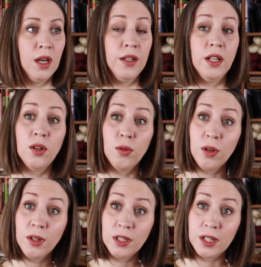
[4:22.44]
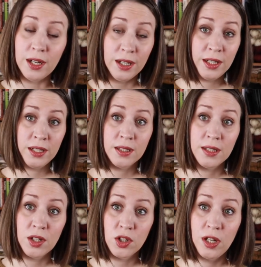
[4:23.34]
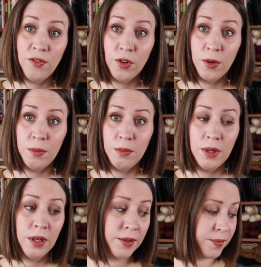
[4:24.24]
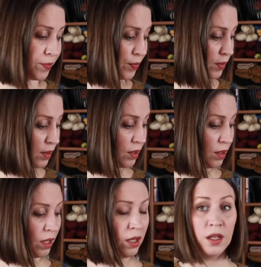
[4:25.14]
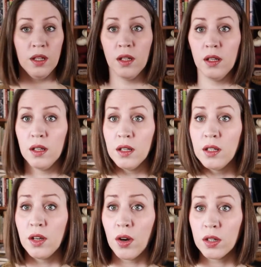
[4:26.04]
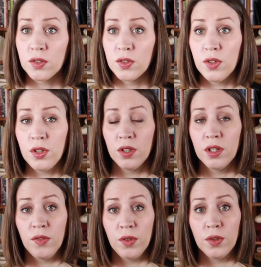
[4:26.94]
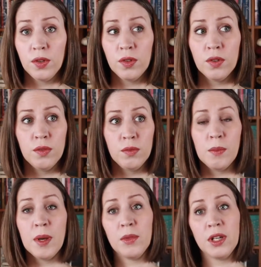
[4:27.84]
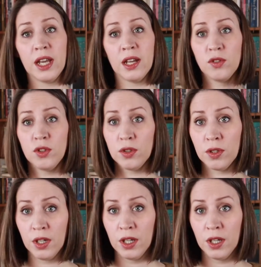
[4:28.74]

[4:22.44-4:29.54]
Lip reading: they no longer dye. It's actually from Garnsurr. If you remember, they had to